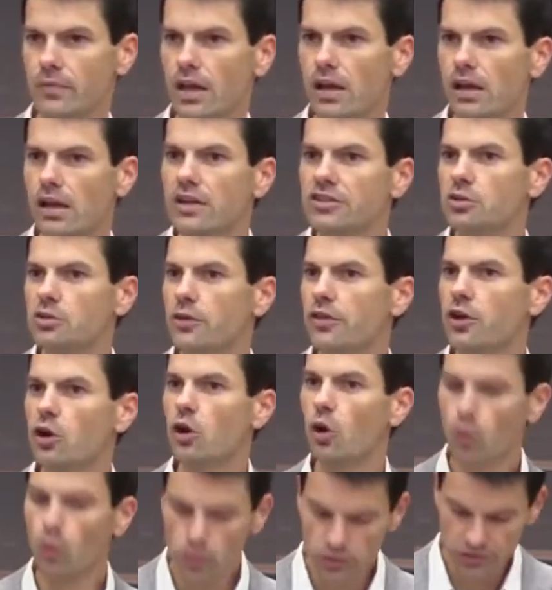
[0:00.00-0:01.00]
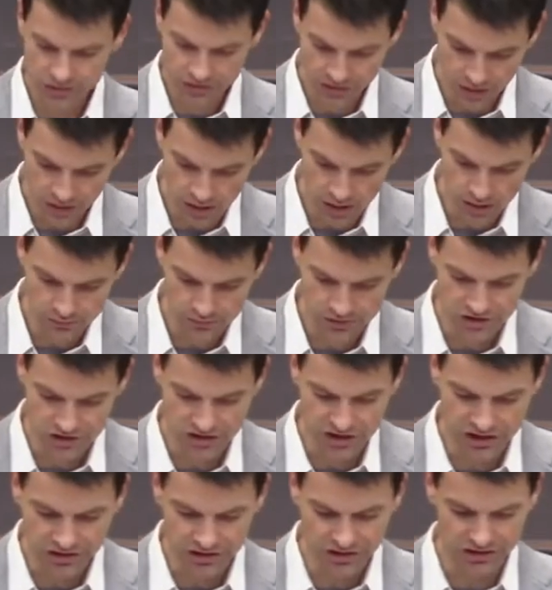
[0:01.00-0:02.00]
So, in the course of
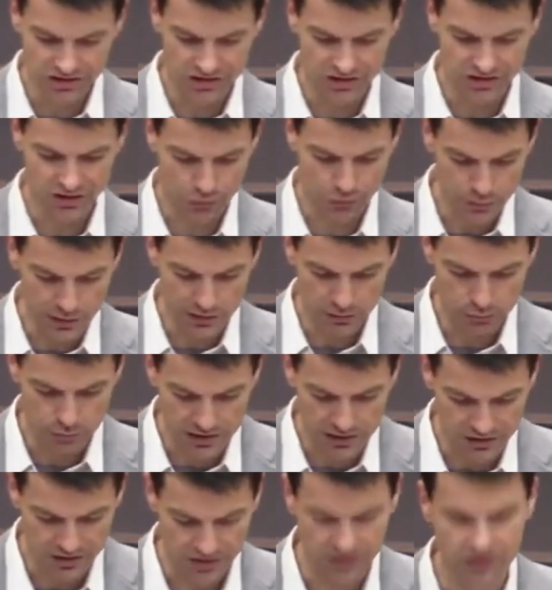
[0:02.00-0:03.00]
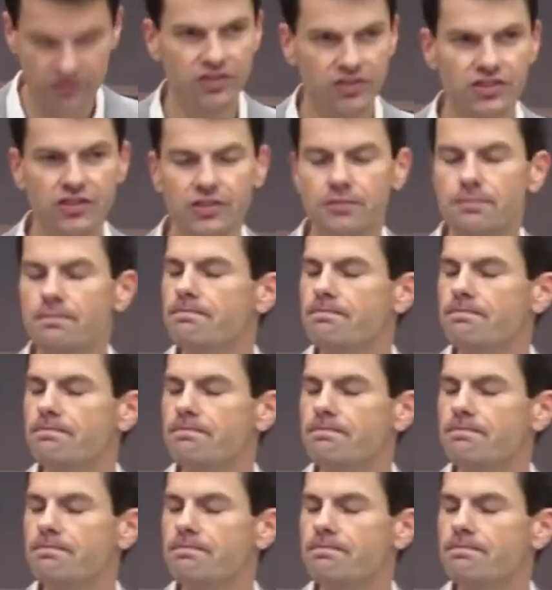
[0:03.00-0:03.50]
Jesus' three reasons,